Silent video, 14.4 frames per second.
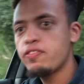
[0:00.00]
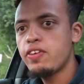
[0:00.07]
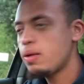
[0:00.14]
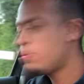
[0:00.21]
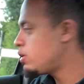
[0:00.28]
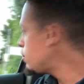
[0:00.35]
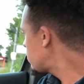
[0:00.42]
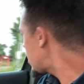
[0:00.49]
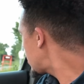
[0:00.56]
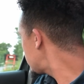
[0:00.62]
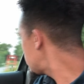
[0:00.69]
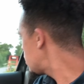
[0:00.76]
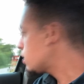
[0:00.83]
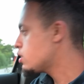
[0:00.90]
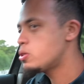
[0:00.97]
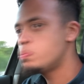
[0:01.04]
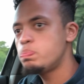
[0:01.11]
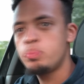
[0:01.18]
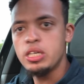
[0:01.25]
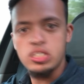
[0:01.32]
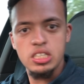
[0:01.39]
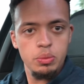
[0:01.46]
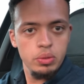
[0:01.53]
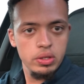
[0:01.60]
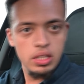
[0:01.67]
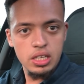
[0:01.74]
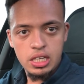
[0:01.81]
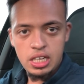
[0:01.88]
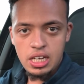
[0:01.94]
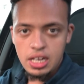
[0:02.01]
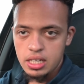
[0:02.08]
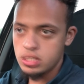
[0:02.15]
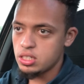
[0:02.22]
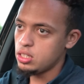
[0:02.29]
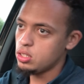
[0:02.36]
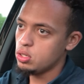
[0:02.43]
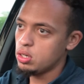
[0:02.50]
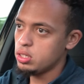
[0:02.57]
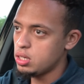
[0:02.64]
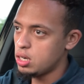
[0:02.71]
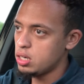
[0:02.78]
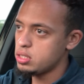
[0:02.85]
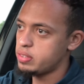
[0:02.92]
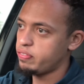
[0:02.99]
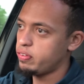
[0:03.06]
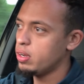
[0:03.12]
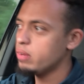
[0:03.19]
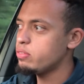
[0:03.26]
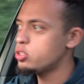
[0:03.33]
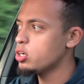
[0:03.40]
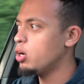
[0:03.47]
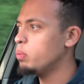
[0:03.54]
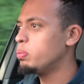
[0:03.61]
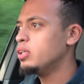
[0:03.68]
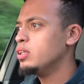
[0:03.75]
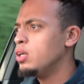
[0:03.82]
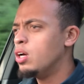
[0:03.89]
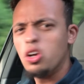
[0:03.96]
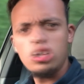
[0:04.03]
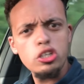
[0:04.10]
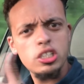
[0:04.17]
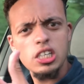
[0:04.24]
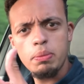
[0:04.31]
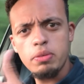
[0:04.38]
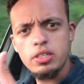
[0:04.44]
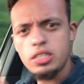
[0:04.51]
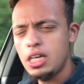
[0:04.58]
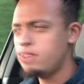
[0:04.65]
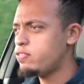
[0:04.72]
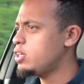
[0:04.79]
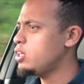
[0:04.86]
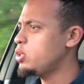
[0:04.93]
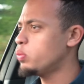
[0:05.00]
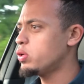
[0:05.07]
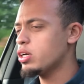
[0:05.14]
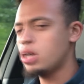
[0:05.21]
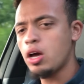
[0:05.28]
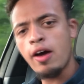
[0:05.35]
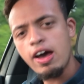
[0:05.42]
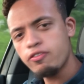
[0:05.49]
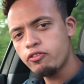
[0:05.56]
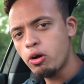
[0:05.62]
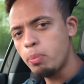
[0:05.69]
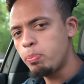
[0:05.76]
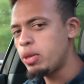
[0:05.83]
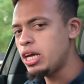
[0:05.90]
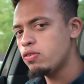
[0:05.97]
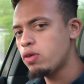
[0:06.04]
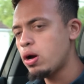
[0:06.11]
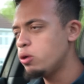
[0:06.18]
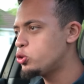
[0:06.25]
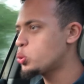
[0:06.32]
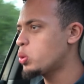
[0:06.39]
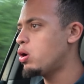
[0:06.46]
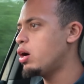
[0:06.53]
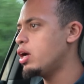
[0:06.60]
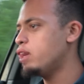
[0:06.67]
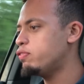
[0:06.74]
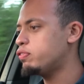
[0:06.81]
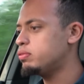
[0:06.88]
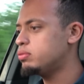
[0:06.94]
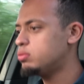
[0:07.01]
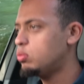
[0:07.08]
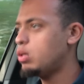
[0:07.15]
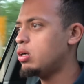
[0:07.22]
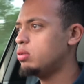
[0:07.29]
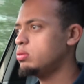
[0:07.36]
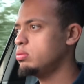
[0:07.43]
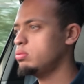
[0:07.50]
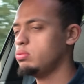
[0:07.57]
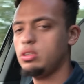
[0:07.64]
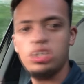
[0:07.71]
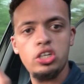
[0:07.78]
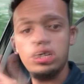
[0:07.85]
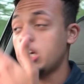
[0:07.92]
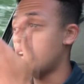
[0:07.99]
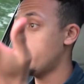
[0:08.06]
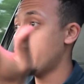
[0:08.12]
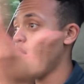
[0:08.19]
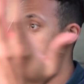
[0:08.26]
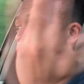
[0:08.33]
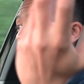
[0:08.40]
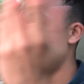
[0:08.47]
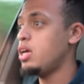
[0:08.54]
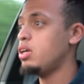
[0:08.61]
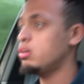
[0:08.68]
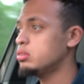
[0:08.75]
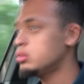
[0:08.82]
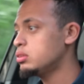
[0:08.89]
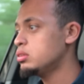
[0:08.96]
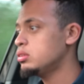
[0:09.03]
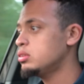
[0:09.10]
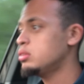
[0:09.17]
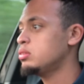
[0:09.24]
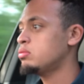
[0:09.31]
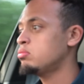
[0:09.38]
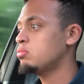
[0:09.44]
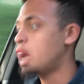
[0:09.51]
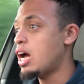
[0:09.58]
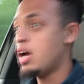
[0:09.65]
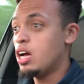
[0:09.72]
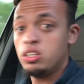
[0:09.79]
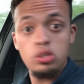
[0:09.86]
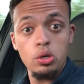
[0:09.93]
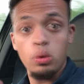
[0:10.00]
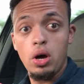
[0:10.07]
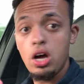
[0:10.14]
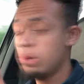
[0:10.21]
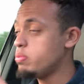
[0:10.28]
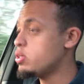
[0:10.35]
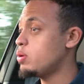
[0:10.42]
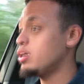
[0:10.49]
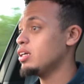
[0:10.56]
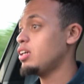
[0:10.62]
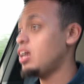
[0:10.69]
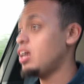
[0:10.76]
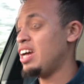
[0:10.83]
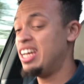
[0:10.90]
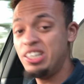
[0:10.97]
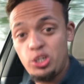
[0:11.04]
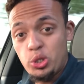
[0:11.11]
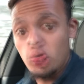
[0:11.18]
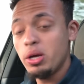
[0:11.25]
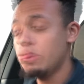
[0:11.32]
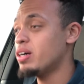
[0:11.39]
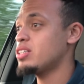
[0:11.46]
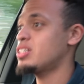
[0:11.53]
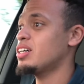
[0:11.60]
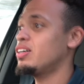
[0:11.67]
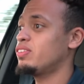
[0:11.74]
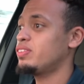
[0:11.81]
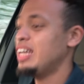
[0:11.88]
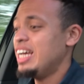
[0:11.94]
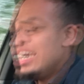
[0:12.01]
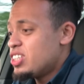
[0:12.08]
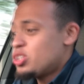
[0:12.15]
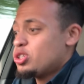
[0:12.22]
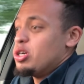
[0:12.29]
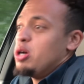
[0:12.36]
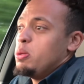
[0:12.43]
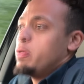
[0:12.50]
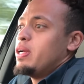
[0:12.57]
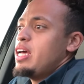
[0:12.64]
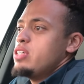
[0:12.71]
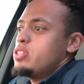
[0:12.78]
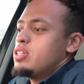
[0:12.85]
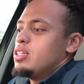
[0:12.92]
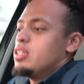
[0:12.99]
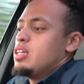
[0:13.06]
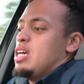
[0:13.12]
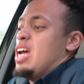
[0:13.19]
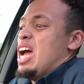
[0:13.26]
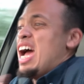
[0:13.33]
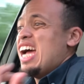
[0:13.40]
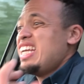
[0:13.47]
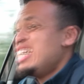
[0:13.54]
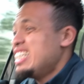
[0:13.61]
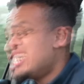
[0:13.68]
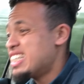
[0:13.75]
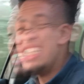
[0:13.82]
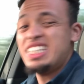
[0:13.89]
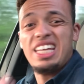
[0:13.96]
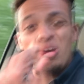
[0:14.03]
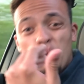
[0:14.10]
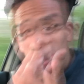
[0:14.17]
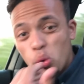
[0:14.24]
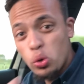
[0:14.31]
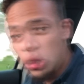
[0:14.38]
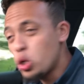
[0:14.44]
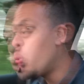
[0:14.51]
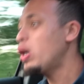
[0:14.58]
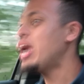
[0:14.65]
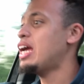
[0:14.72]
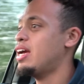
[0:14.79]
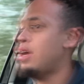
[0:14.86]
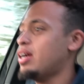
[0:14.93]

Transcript: family man that's busy with the kids and you've got a nine to five job, on a summer's evening you want to go out for a B-row drive, well, you could come out here and do what I'm doing. Enjoy myself. It's so pleasant and it's still quick.